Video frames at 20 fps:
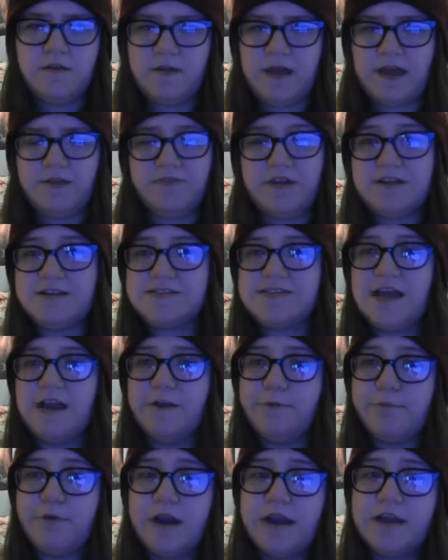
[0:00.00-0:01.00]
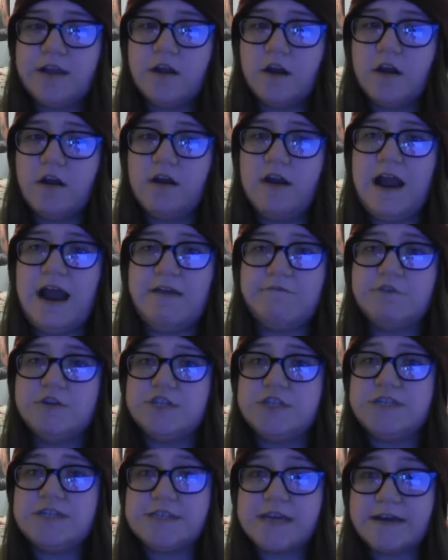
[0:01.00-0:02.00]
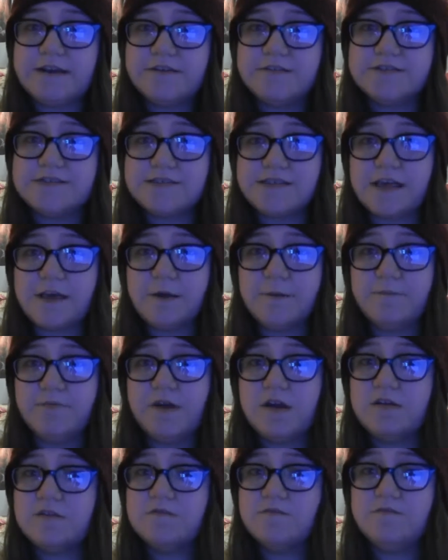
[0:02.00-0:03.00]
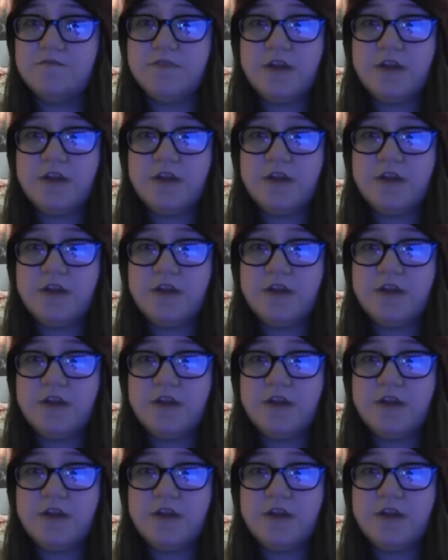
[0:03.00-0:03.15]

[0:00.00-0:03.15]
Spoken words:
and they decide to prank her after she tells them that